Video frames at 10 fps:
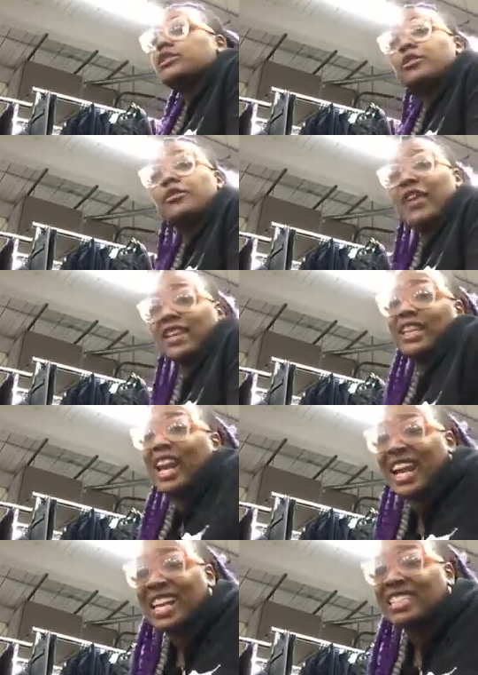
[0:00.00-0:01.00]
So the fact
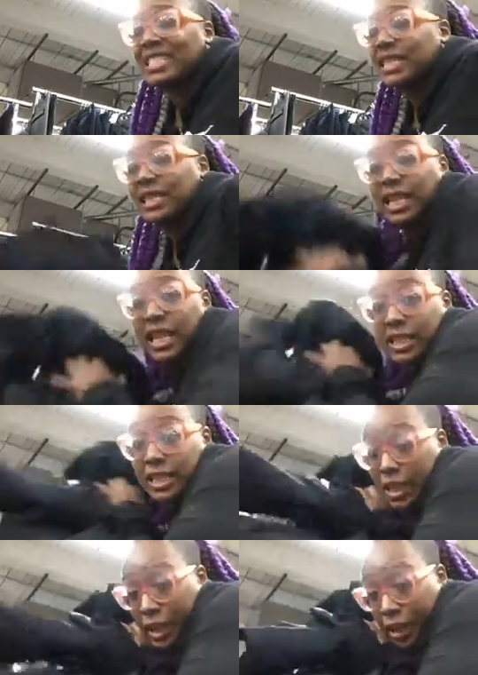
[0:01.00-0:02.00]
that I got
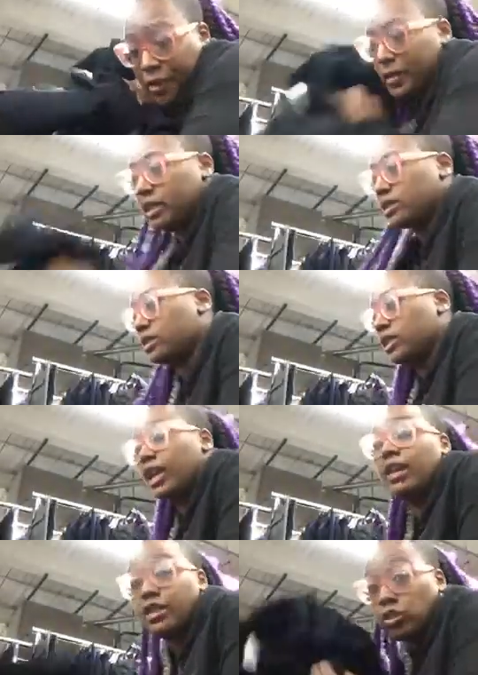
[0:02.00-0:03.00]
6 theories
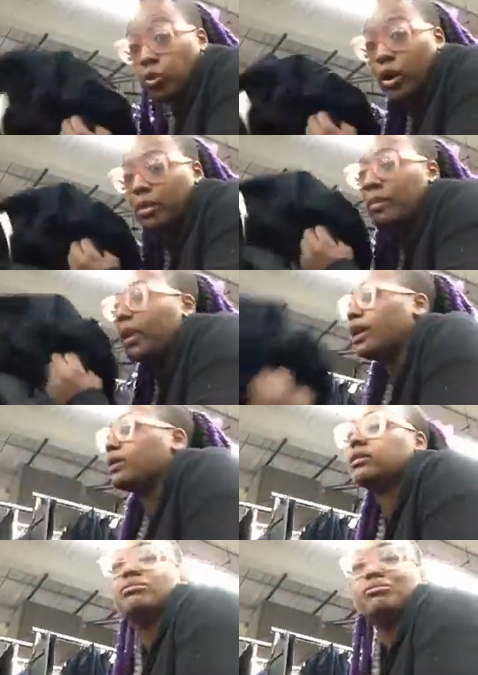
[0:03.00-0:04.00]
in this one
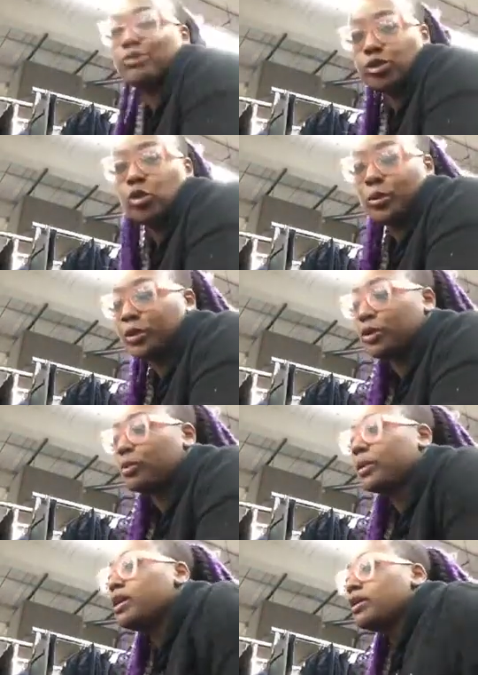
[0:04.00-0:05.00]
bag, super
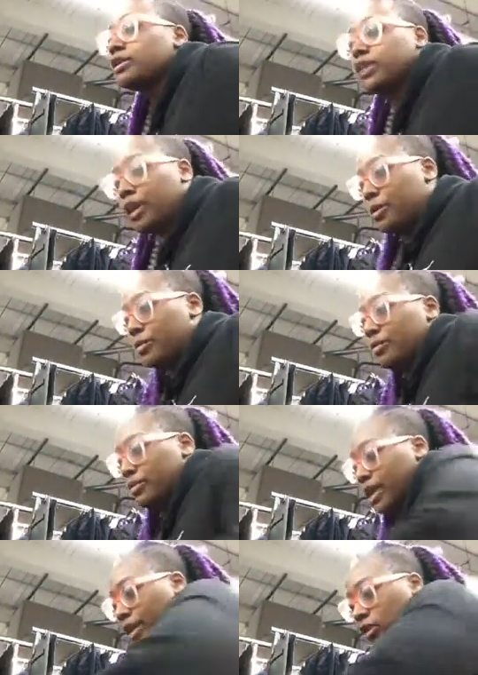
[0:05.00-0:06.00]
dope. So,
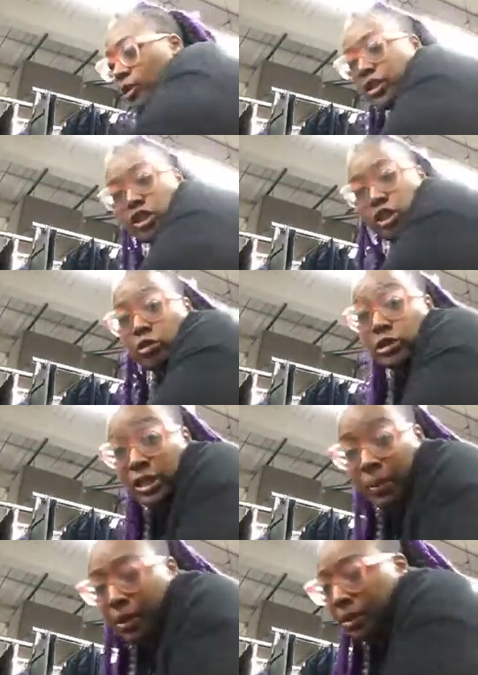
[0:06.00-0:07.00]
I just wanted to show you
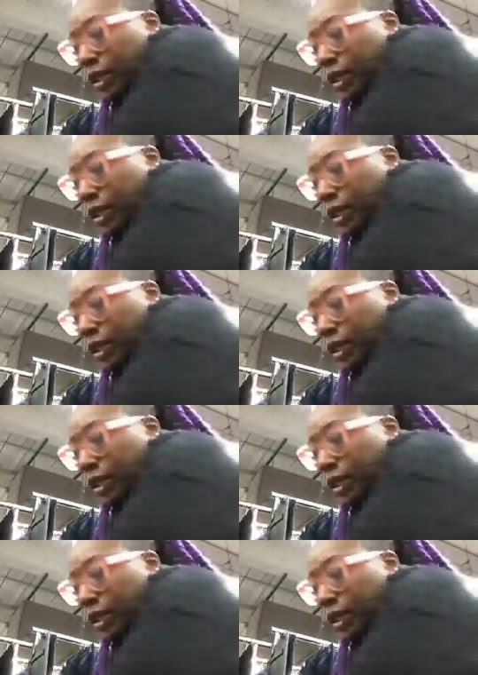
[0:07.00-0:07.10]
some of the